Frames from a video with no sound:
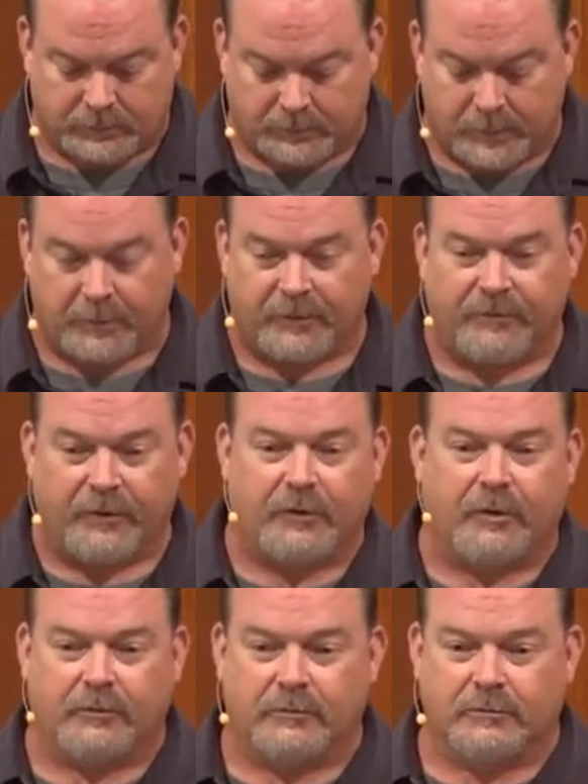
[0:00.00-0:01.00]
Remember the
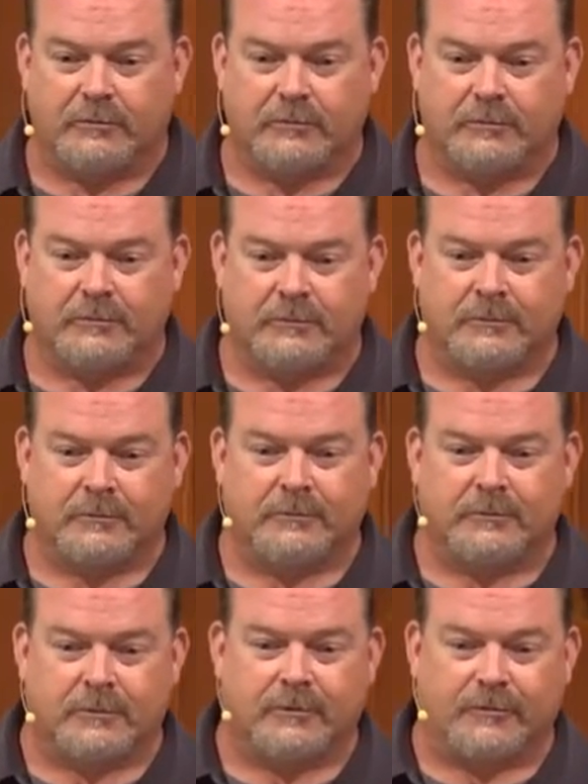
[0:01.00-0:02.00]
footnote
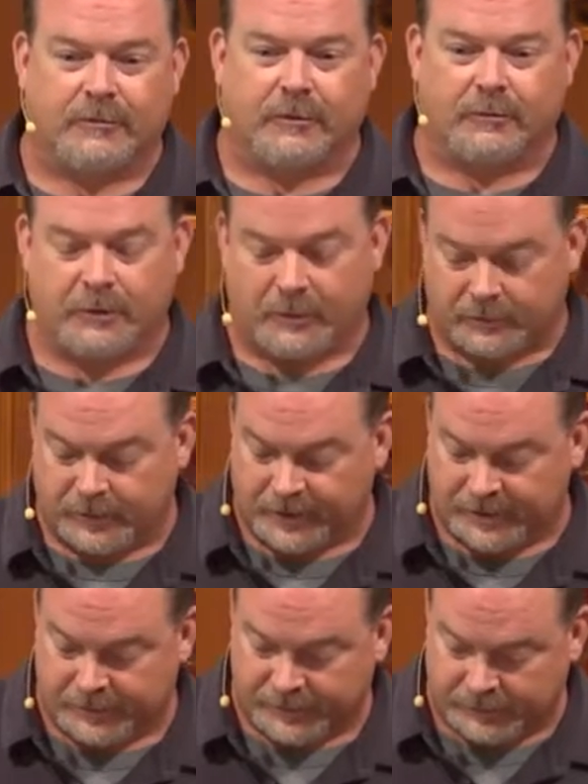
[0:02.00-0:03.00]
in the Old
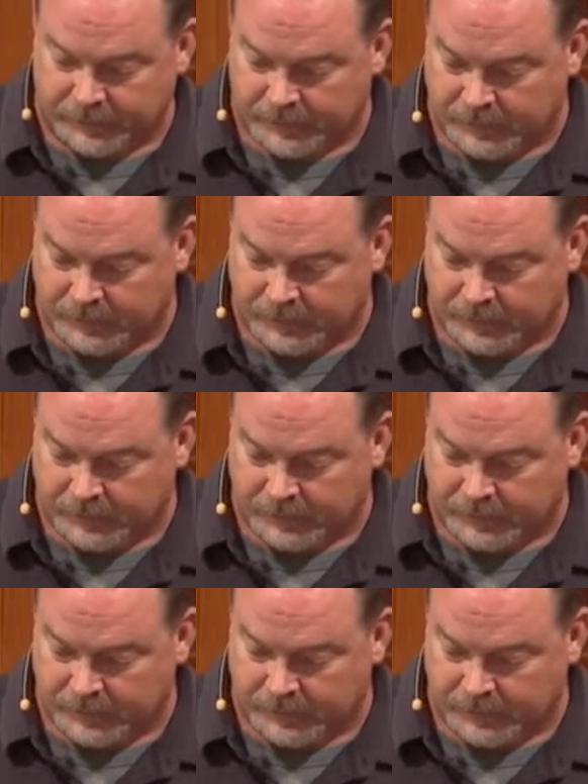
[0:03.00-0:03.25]
Testament.